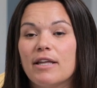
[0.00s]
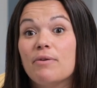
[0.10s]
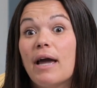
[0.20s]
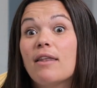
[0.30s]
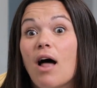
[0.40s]
can you
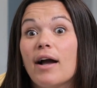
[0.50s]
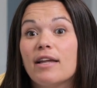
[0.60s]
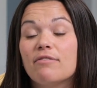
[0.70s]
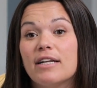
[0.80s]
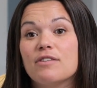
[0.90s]
can lock
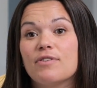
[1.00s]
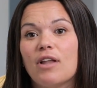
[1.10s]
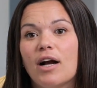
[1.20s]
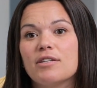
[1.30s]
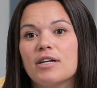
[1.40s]
in rates for
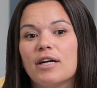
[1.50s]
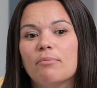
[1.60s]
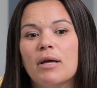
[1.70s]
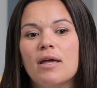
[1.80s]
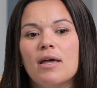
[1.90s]
long
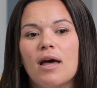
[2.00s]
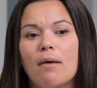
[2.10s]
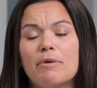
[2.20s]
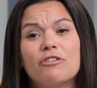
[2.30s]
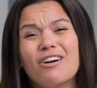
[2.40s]
term.
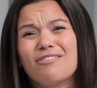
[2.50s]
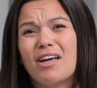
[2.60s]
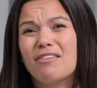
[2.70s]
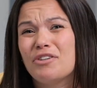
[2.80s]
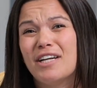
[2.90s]
Um, and there are a
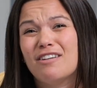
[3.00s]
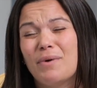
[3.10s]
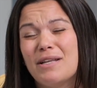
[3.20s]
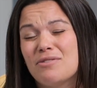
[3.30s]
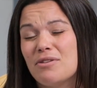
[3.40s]
lot of creative
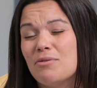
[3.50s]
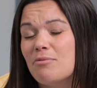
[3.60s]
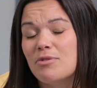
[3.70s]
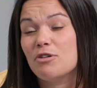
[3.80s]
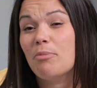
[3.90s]
ways
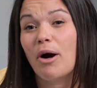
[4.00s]
to to